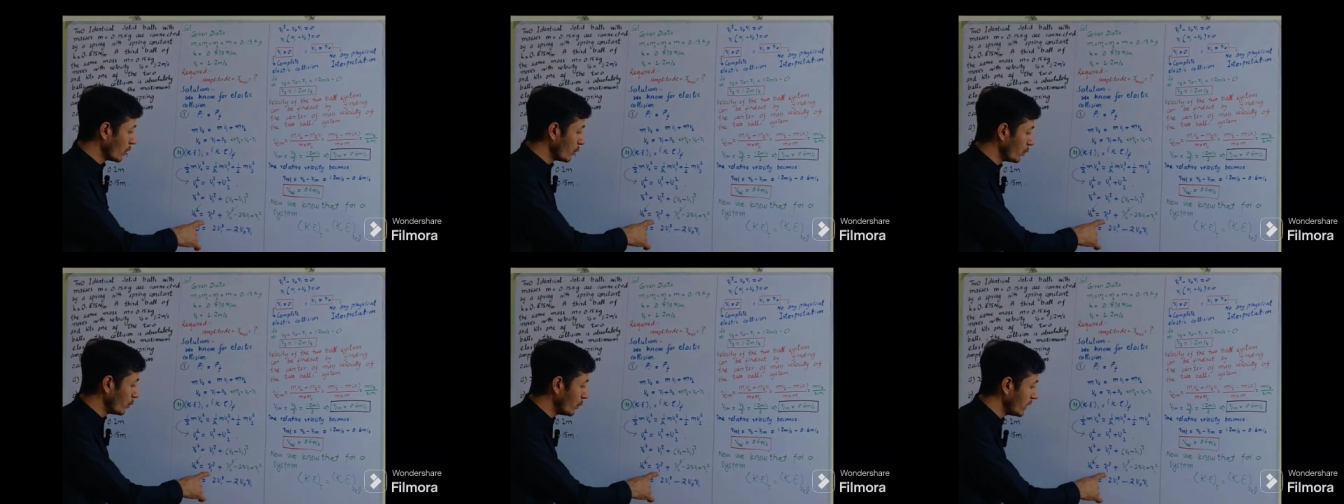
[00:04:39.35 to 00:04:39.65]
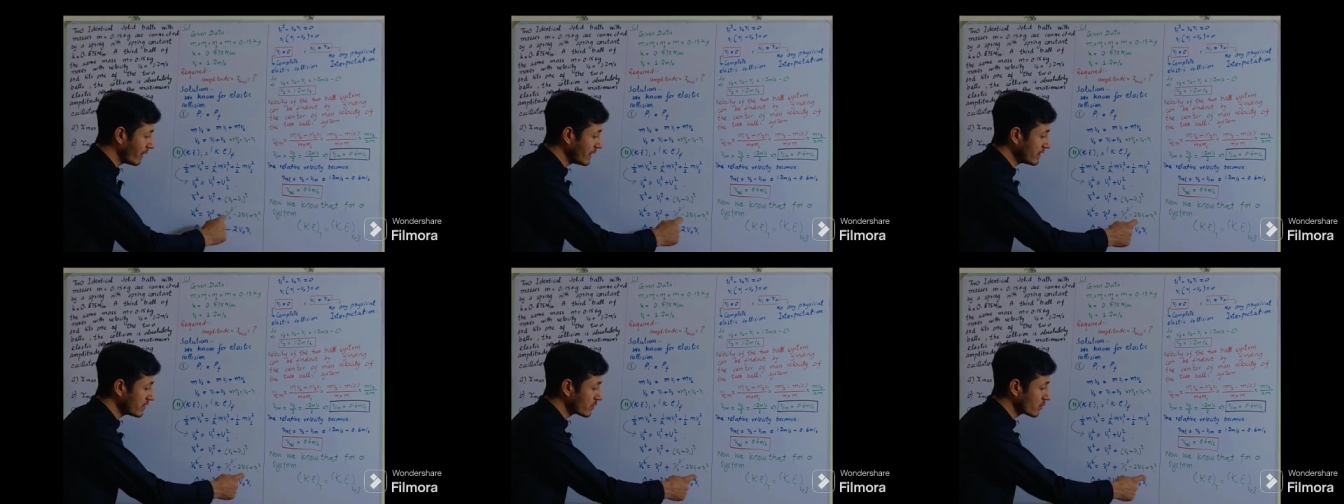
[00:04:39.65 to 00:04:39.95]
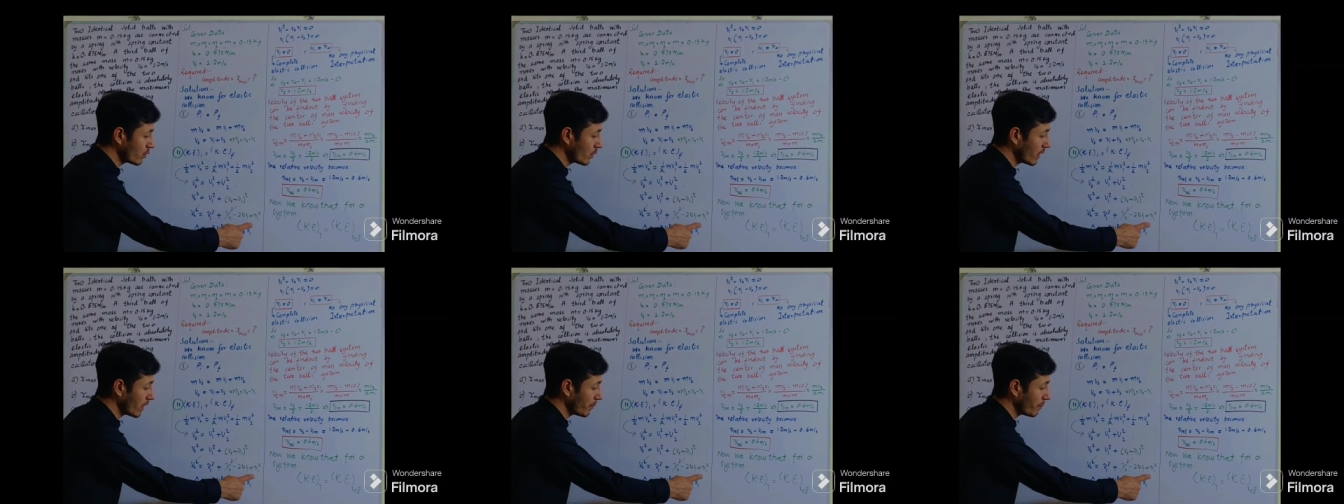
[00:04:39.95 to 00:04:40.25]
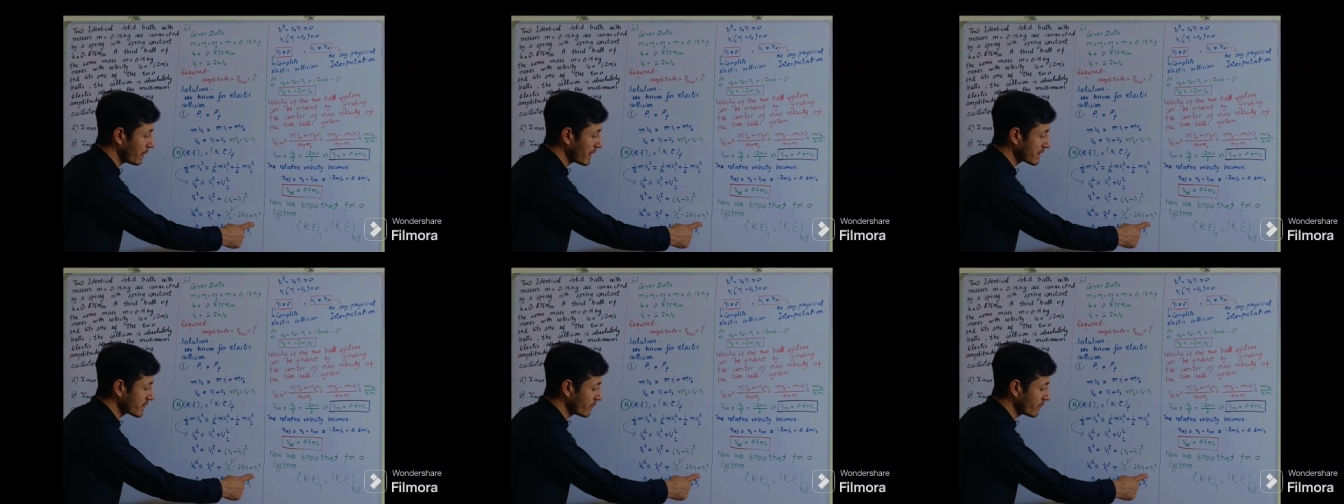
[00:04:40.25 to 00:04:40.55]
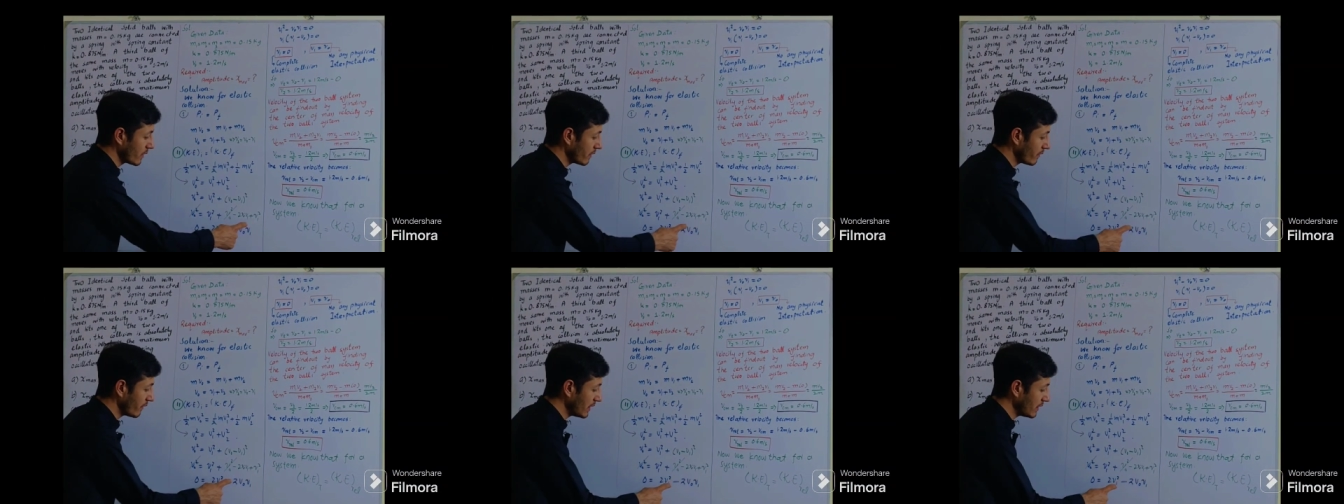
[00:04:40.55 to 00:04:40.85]
v1 square plus
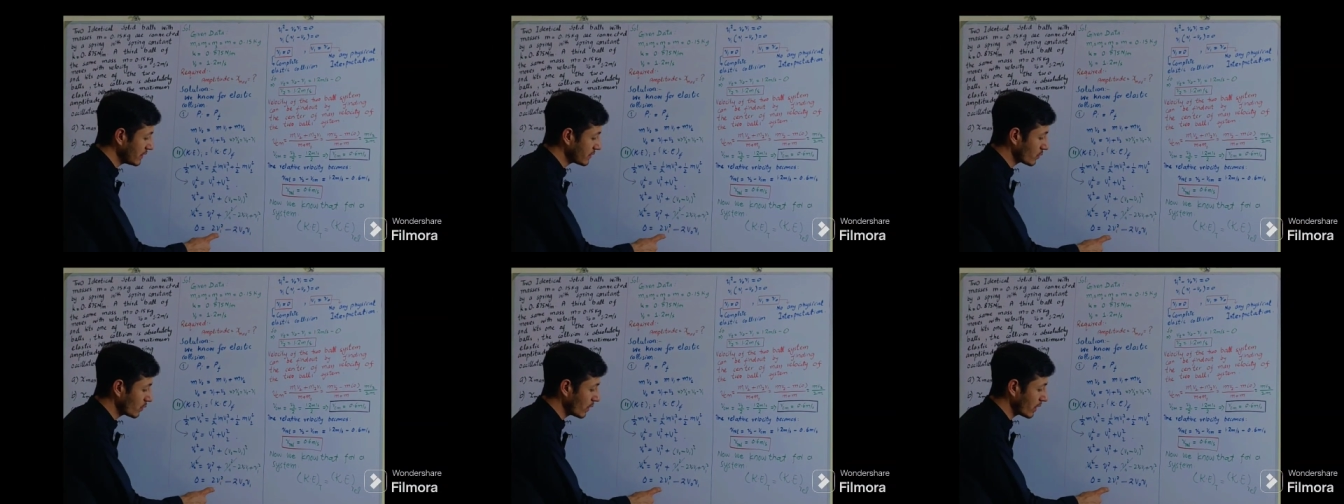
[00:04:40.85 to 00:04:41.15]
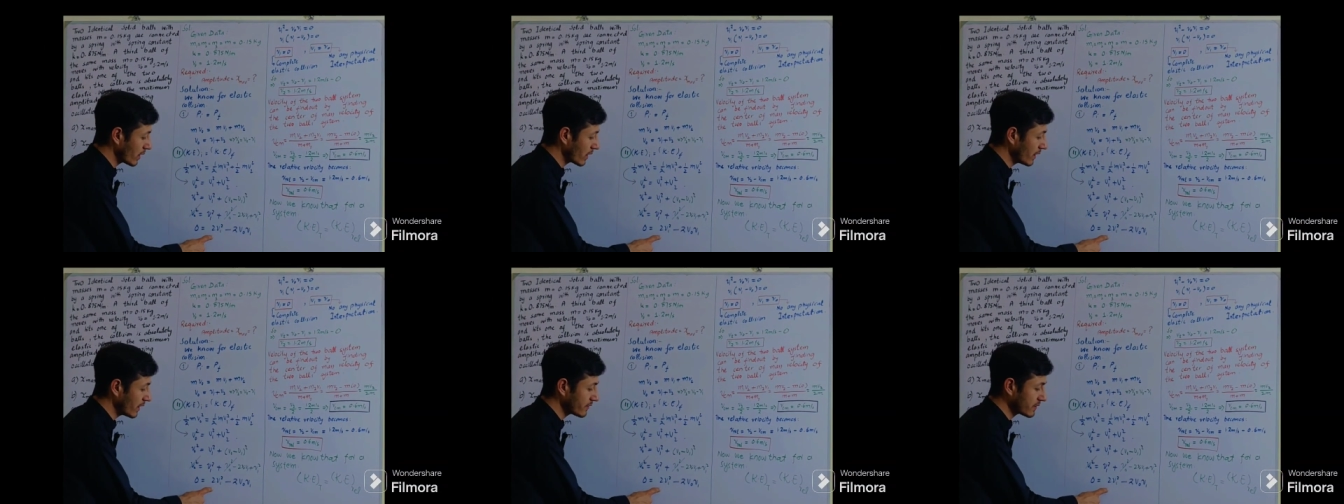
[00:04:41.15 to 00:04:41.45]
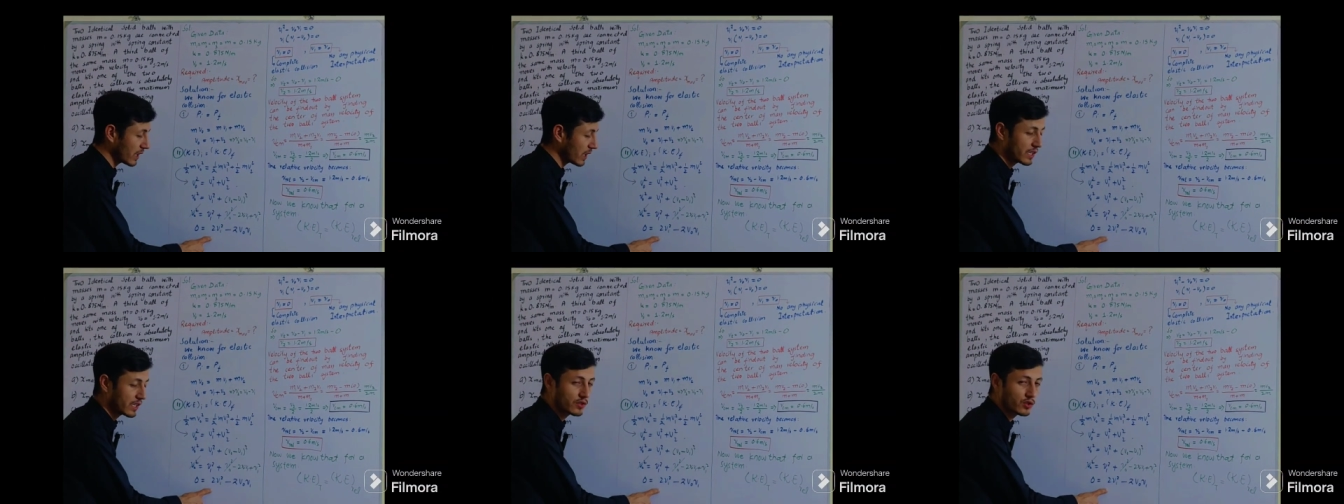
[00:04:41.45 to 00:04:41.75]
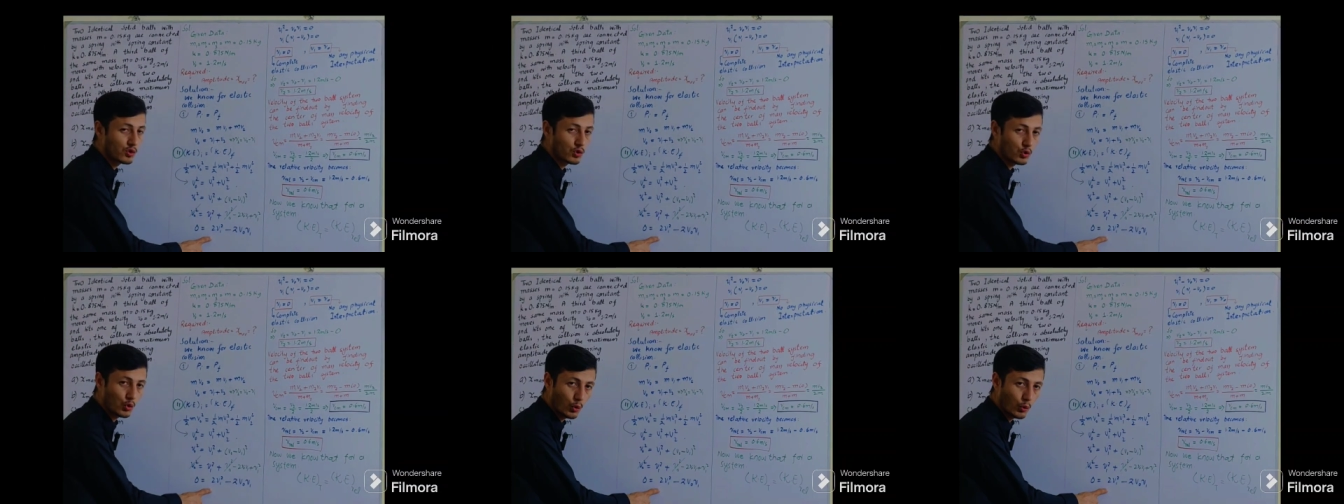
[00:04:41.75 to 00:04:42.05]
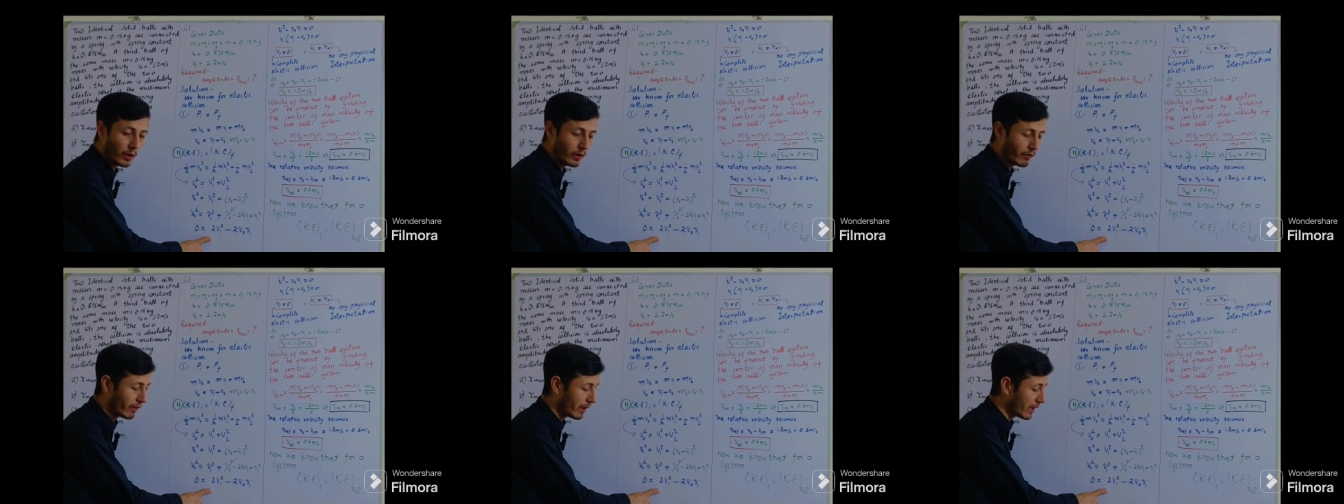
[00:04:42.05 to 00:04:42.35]
v1 square gives us
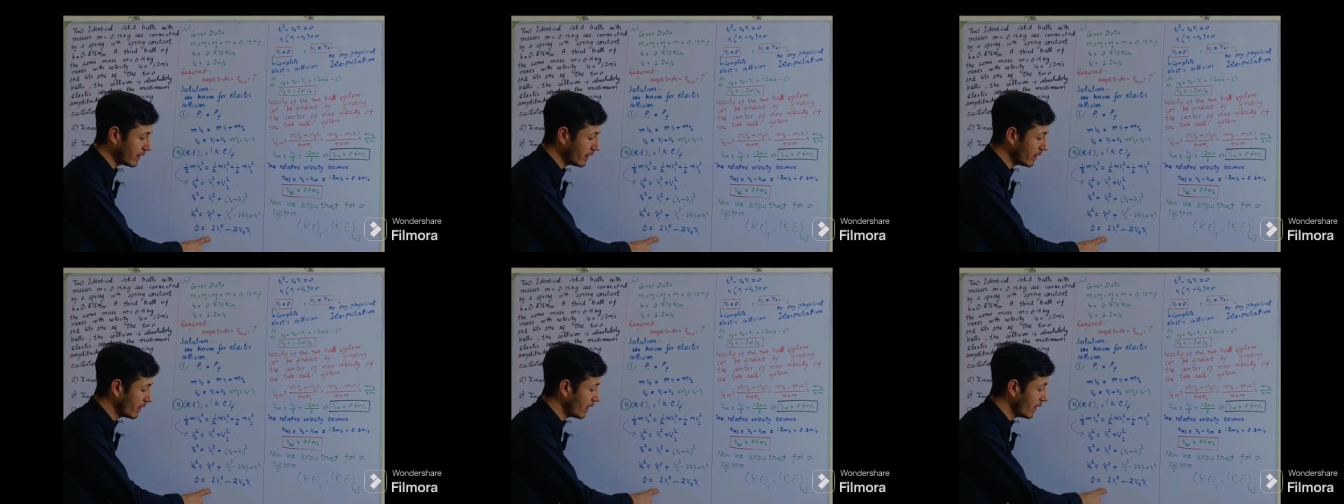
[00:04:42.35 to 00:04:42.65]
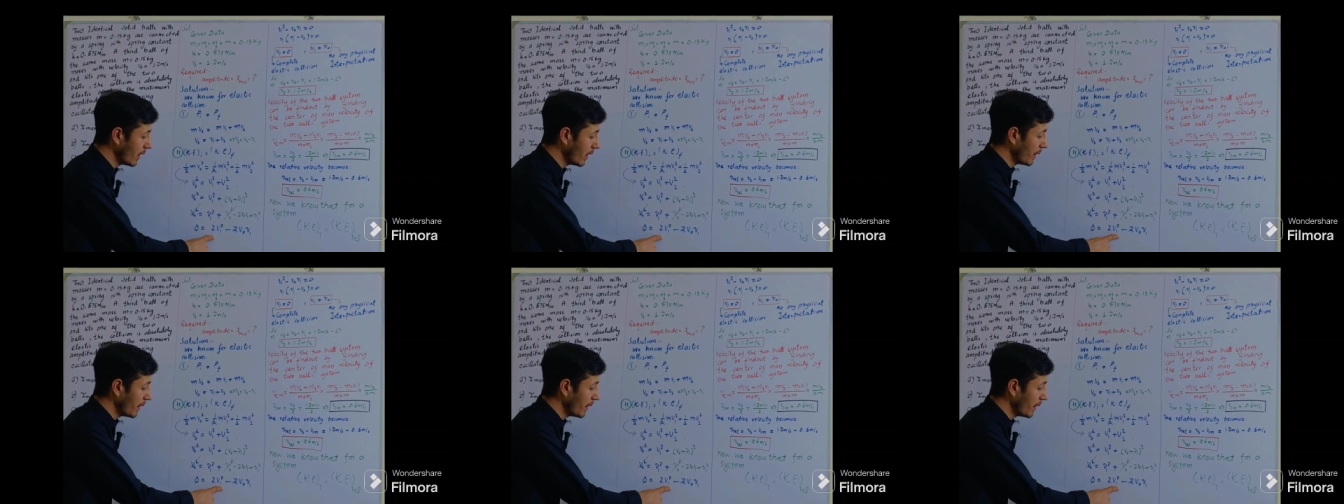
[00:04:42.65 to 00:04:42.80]
2v1